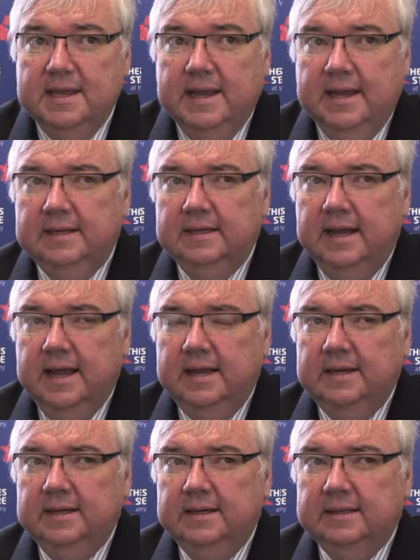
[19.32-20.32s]

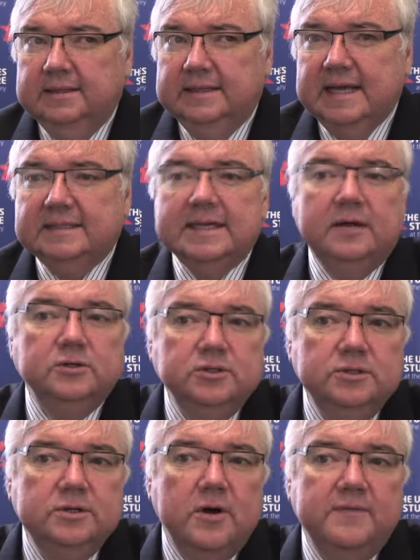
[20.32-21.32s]
And that tells
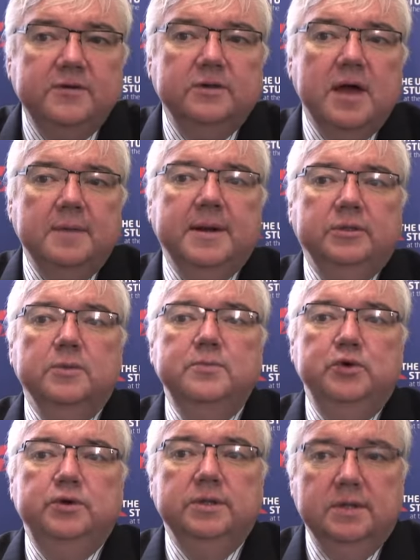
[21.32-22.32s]
you an awful lot about the
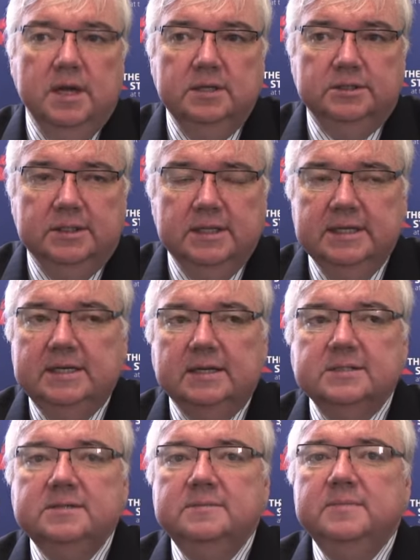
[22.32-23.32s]
mood of the country. It
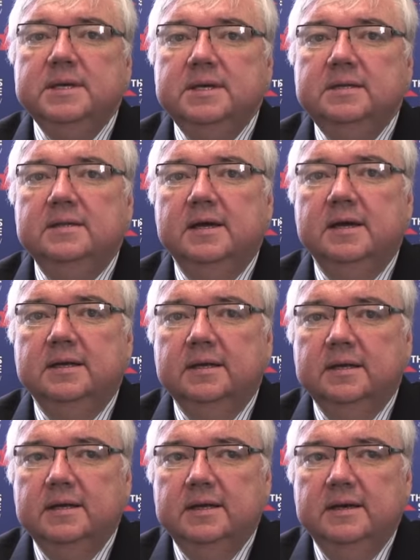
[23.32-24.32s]
doesn't mean that
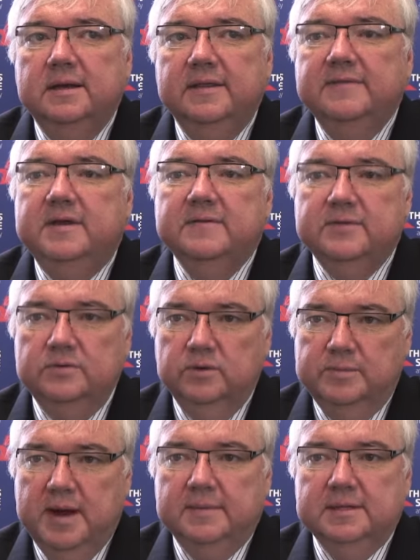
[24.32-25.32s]
they've given
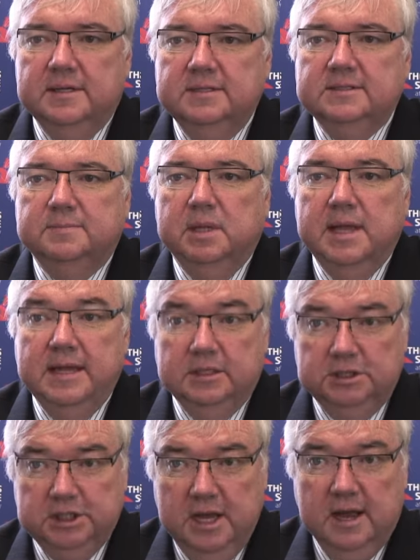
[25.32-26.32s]
Republicans a blank
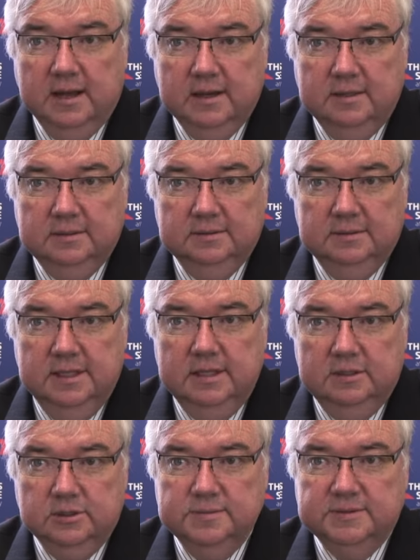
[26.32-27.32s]
check
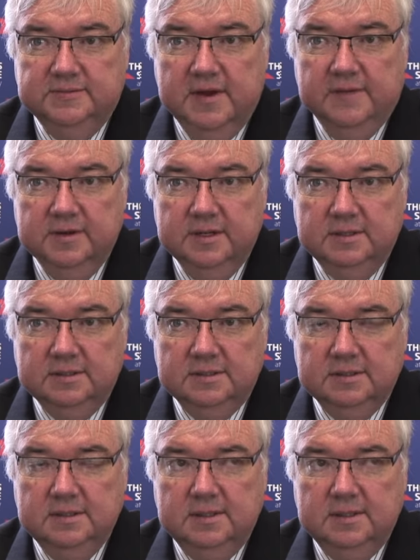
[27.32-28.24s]
in terms of governance,